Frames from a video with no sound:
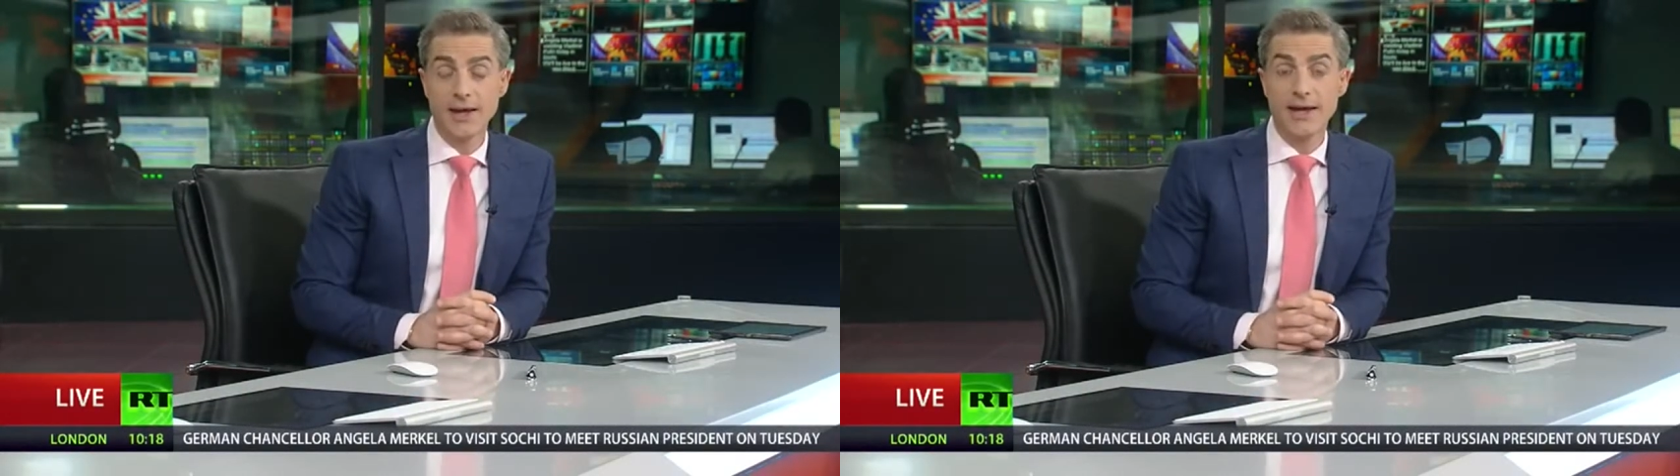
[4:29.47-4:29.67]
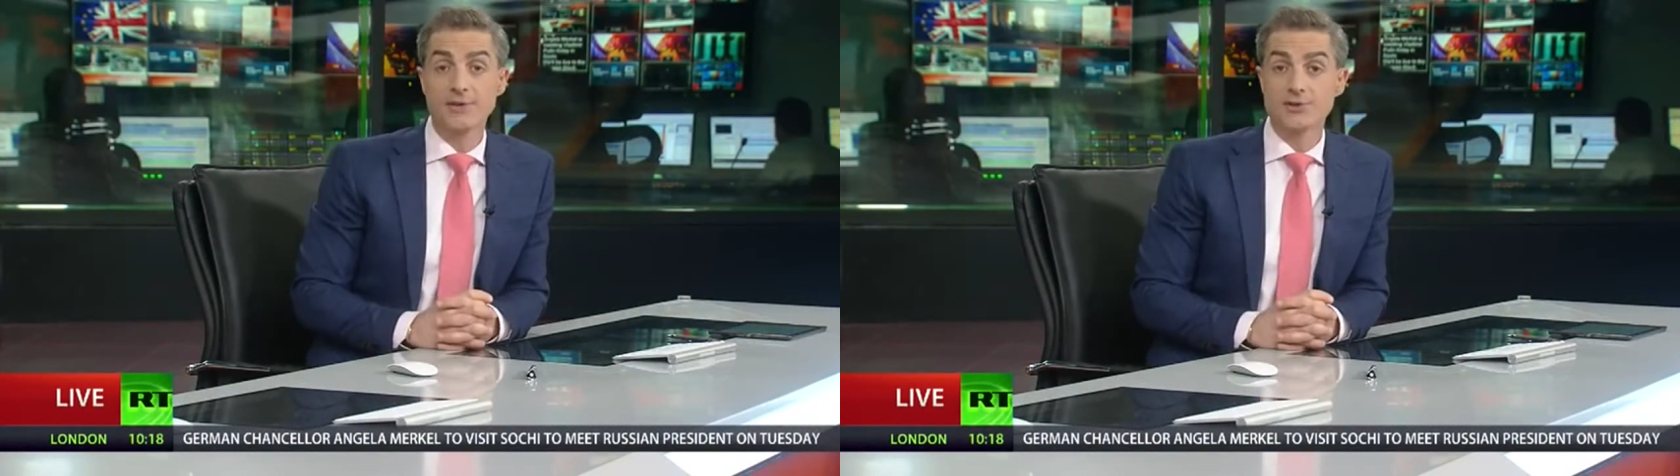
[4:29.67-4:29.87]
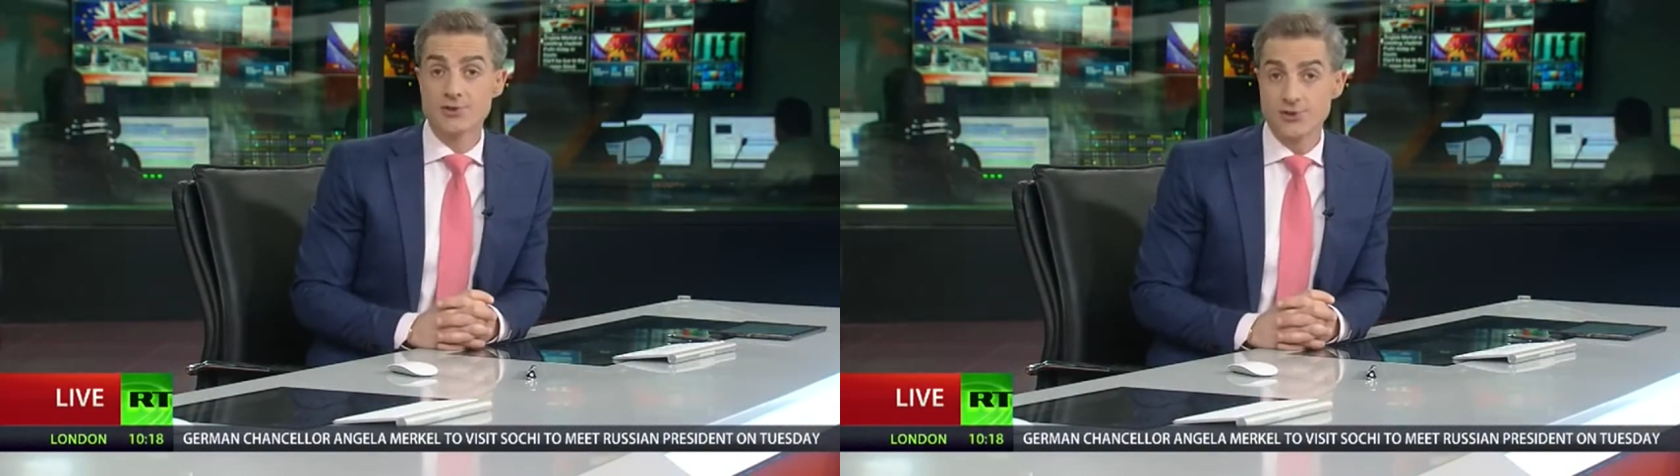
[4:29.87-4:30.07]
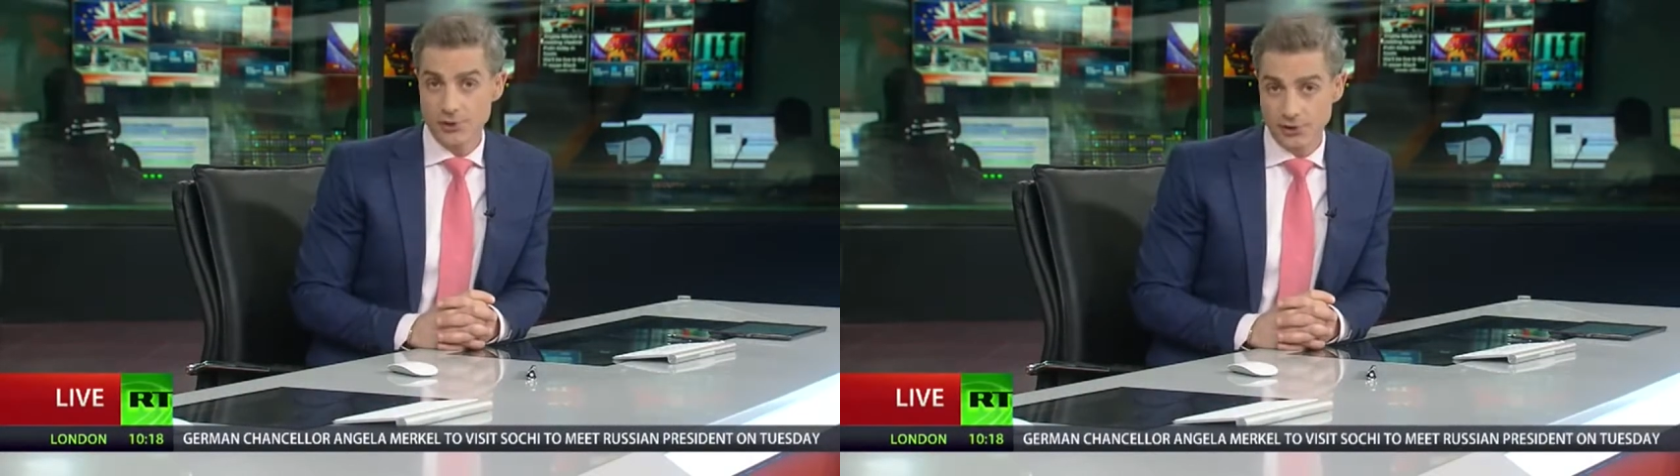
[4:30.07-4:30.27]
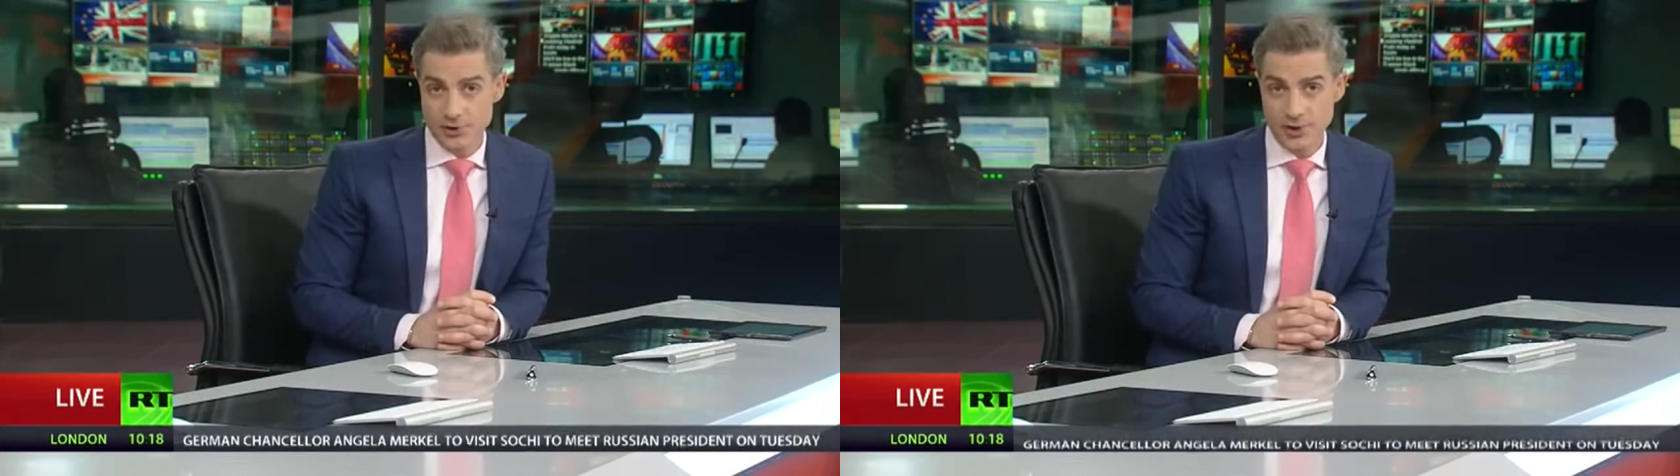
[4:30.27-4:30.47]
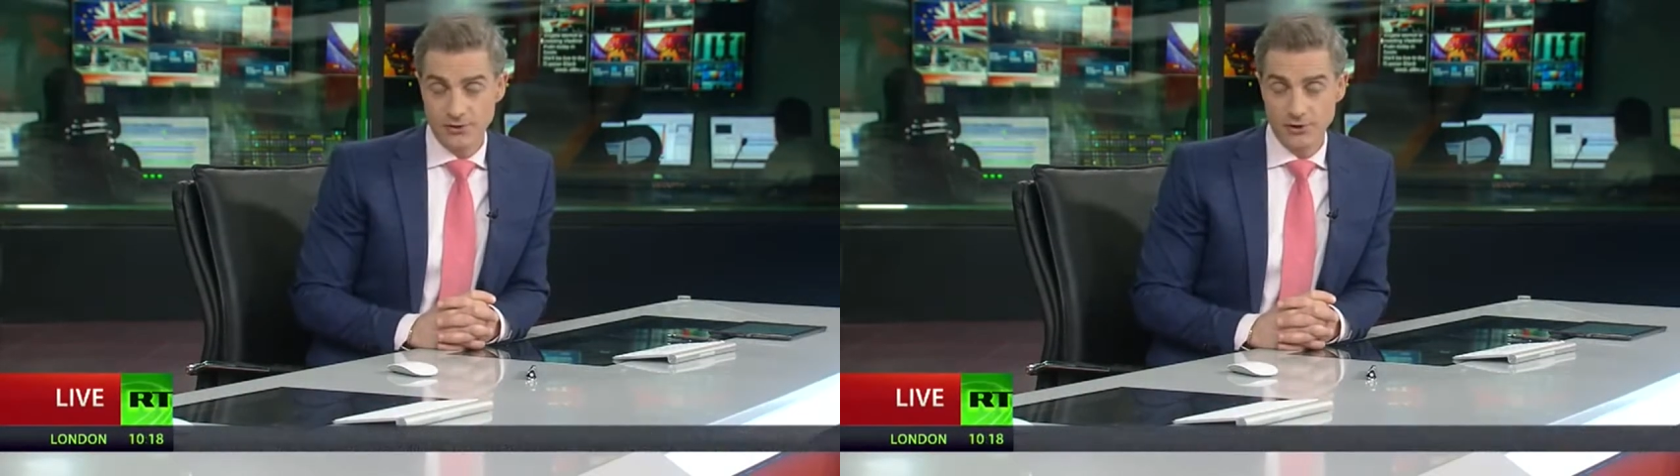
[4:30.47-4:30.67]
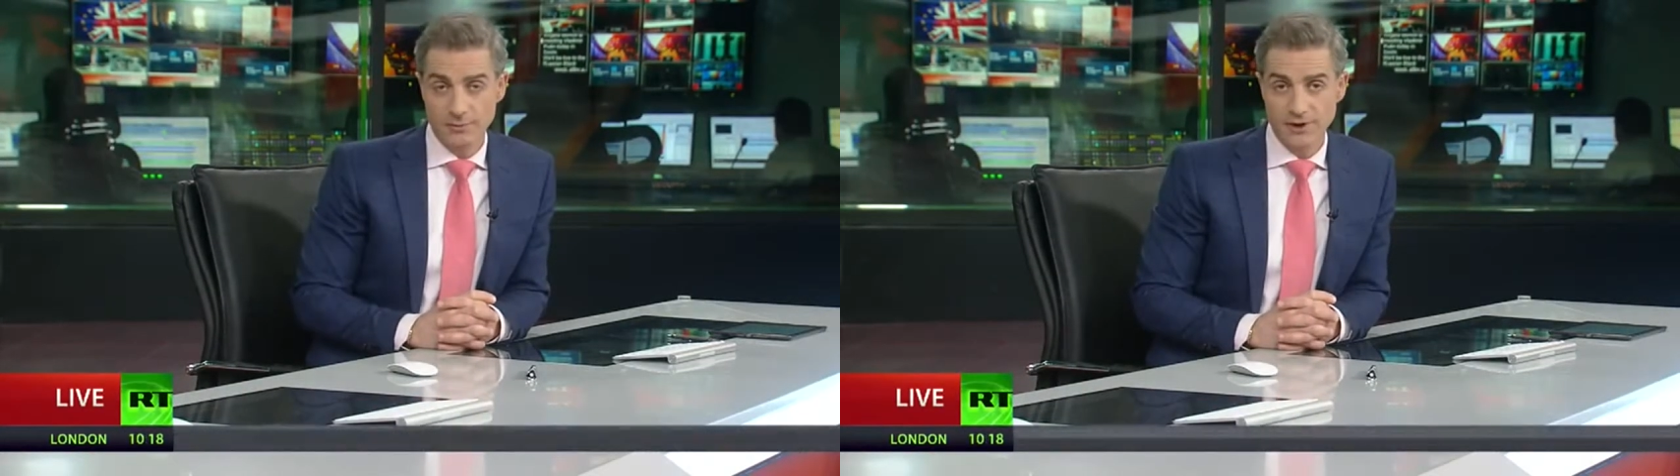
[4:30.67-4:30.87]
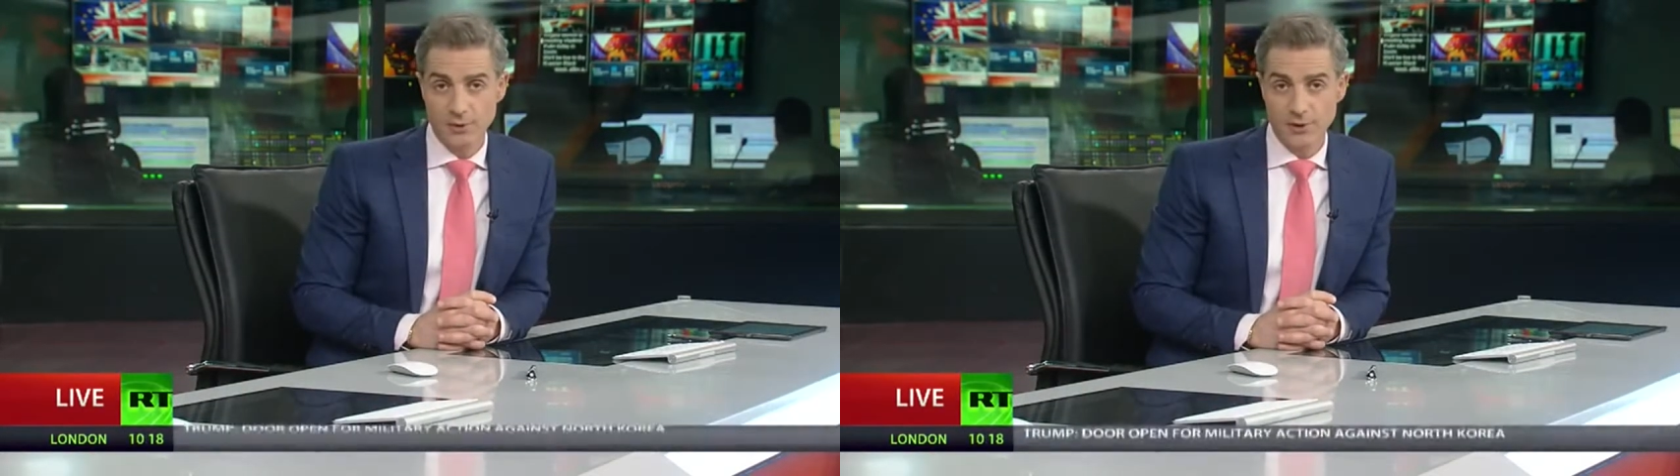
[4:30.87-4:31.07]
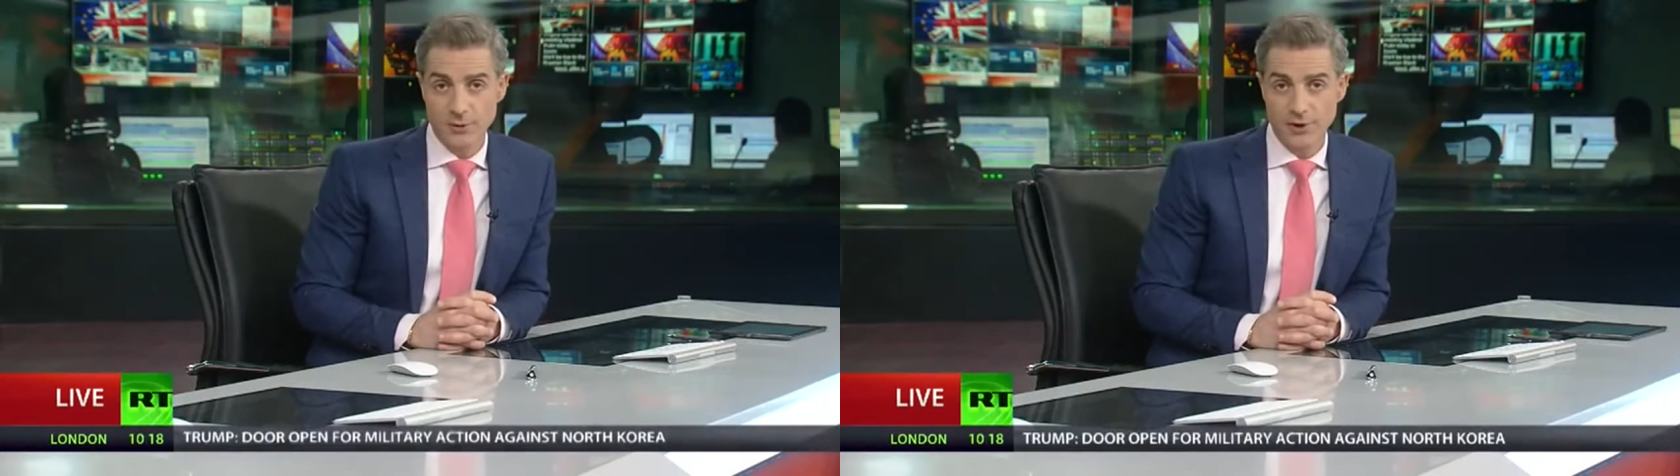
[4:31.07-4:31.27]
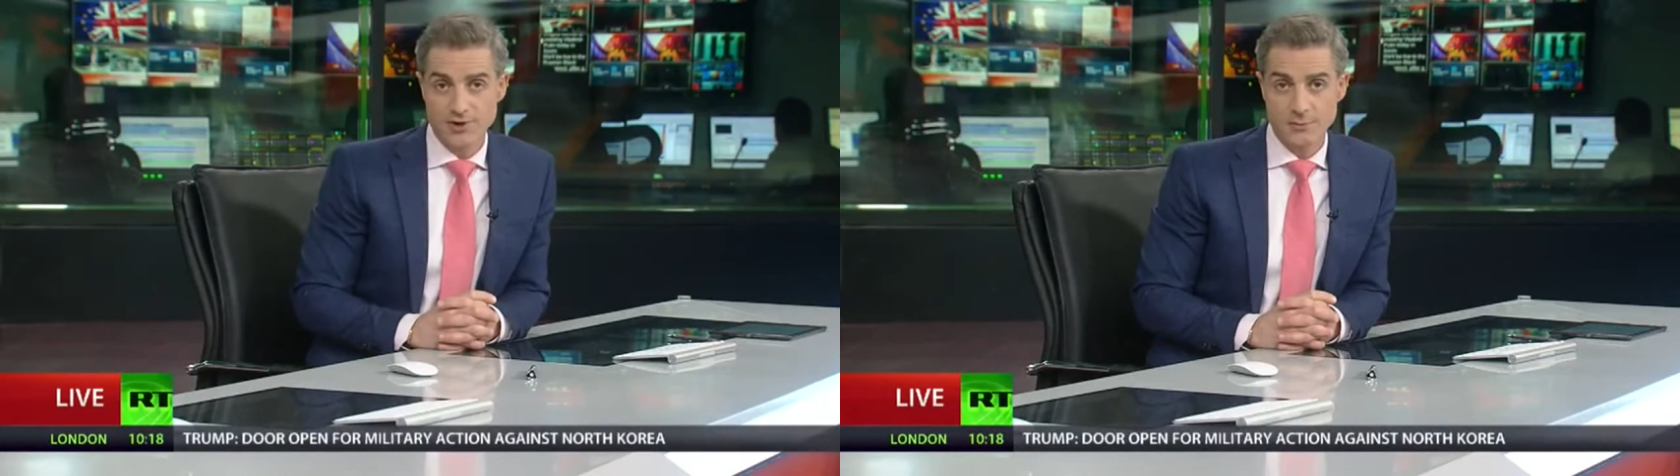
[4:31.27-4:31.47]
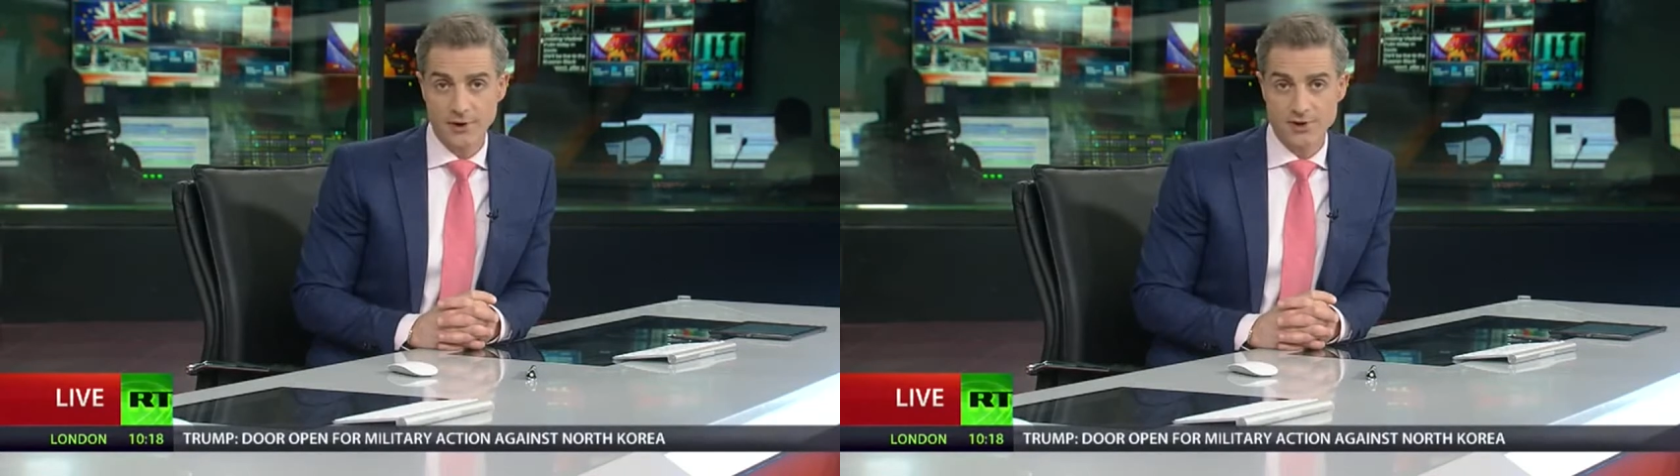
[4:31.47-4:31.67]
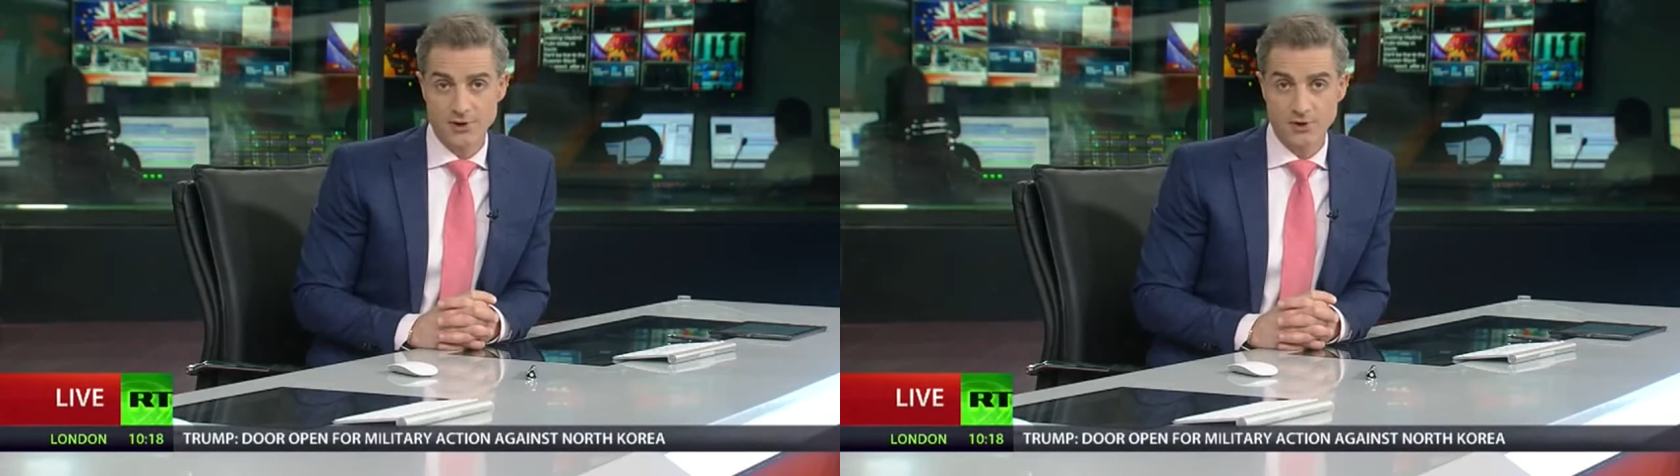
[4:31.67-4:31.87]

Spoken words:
in Sochi to meet with the Russian president.